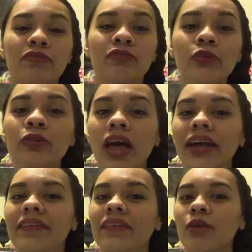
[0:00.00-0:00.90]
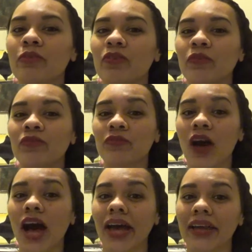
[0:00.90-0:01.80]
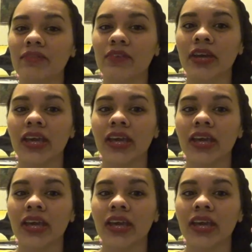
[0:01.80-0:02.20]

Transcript: few lines in episode 5,